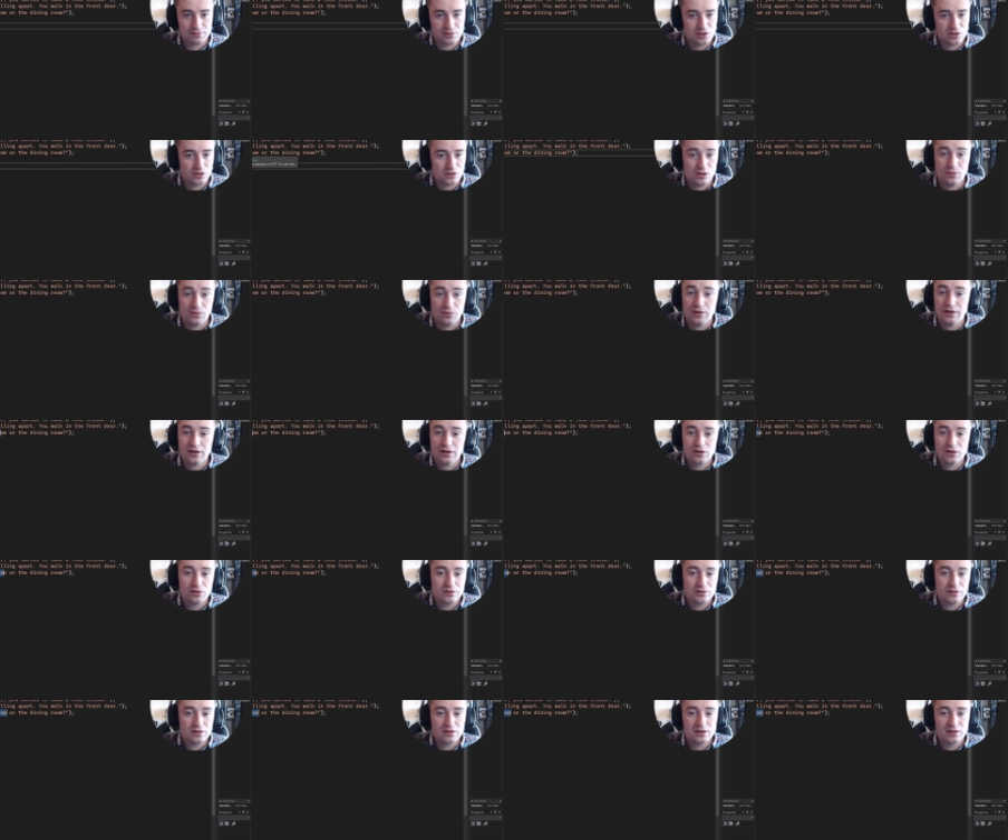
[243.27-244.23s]
Do they want to go
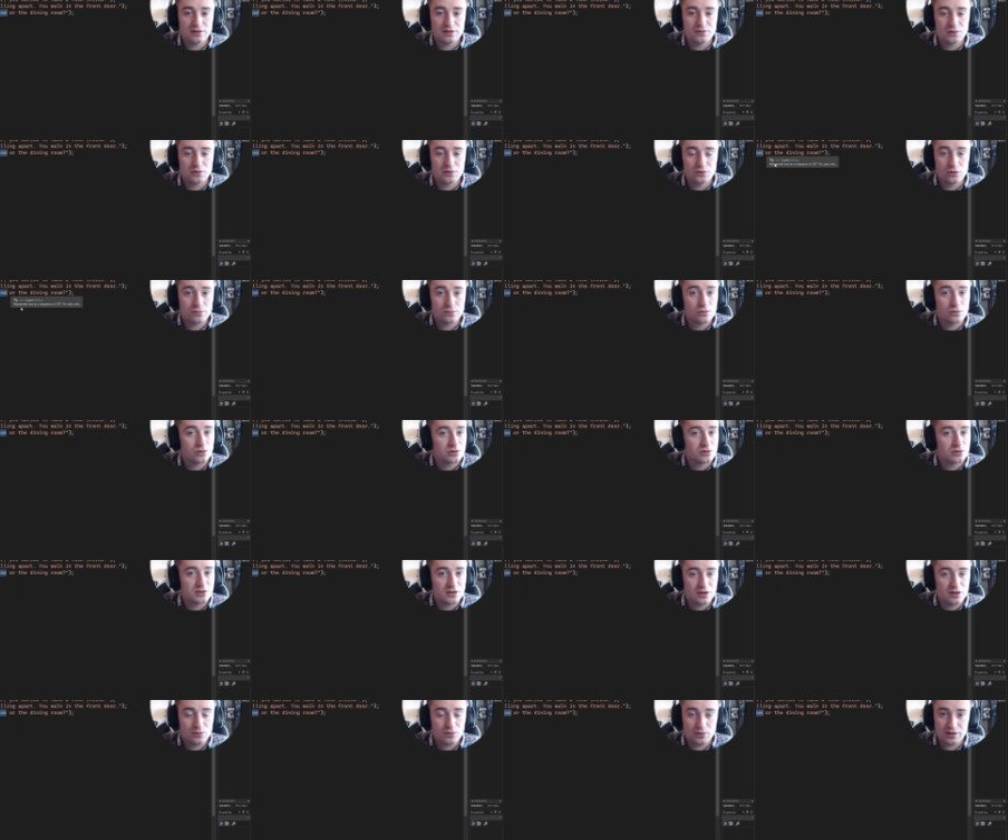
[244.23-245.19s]
into the living room or do
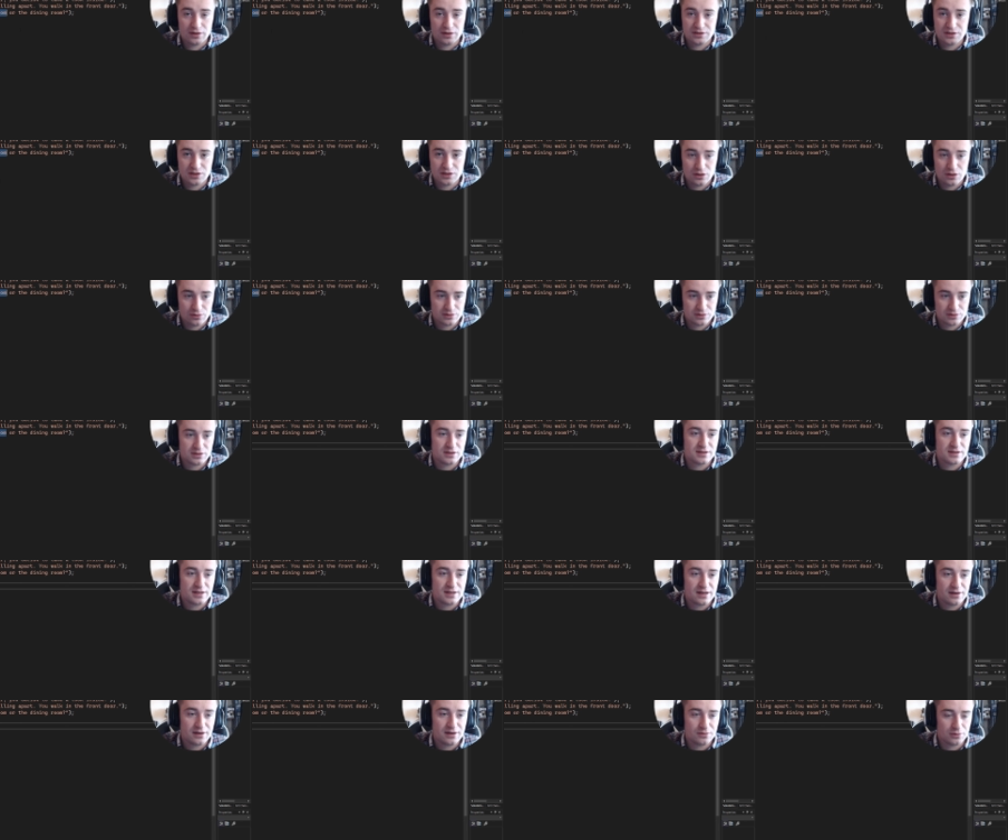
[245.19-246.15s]
they want to go to the
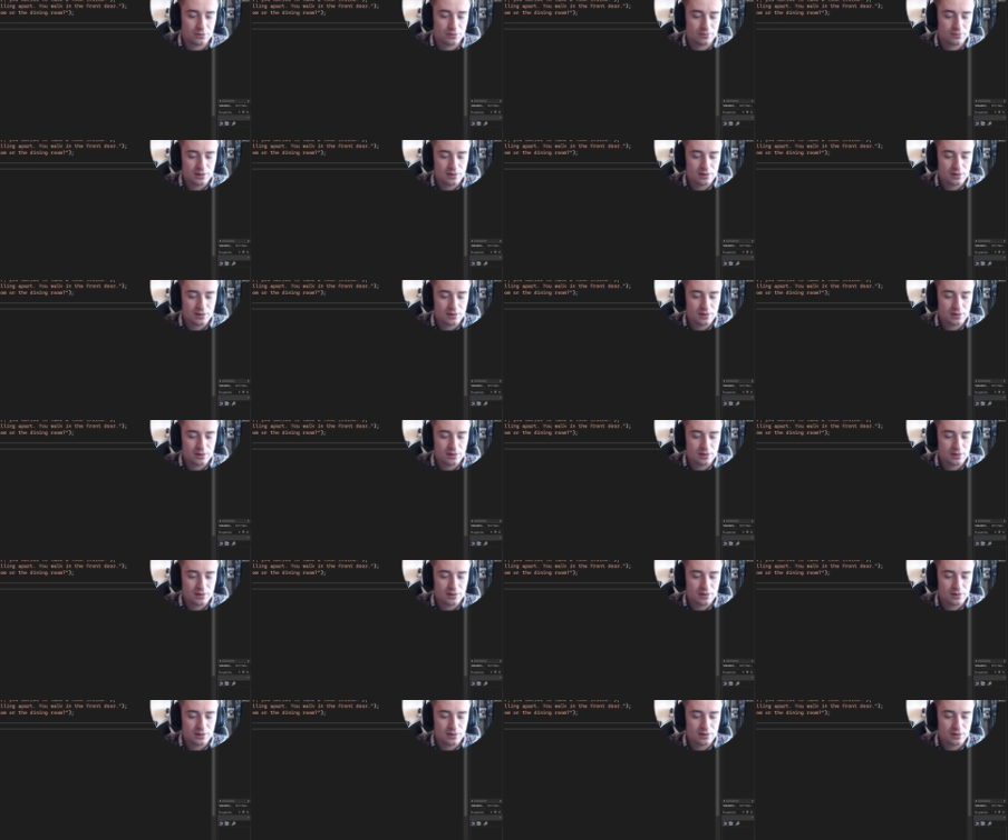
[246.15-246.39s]
dining room?